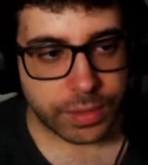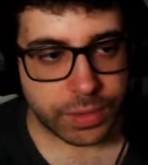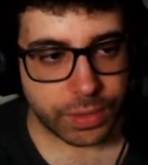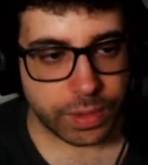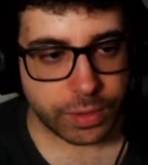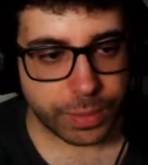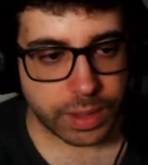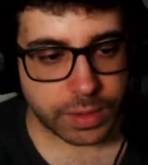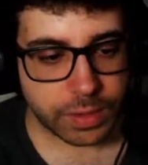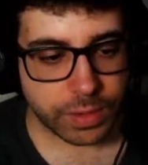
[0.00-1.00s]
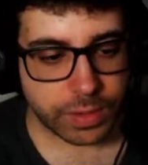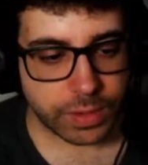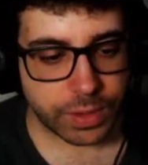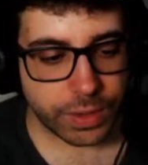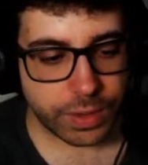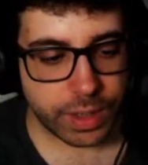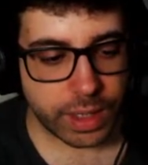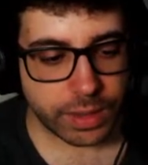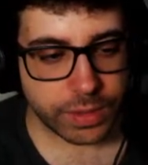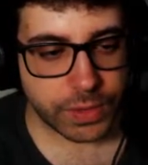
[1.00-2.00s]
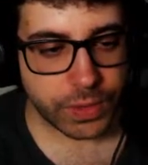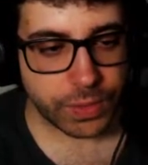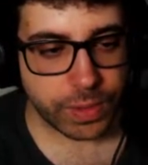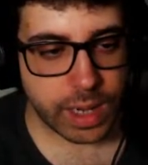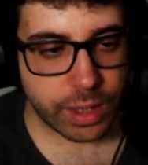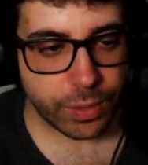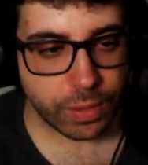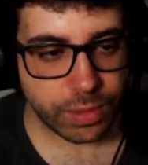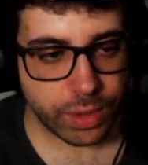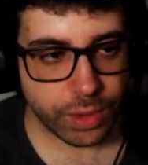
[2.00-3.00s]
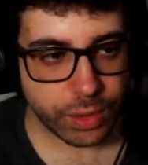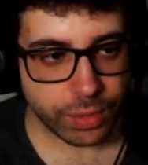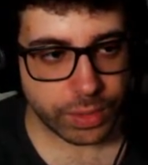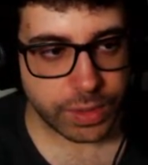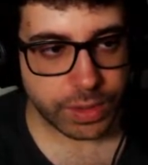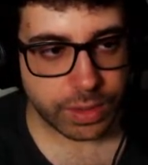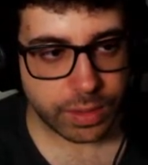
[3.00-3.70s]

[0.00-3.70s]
So this one needs to turn into an actual node.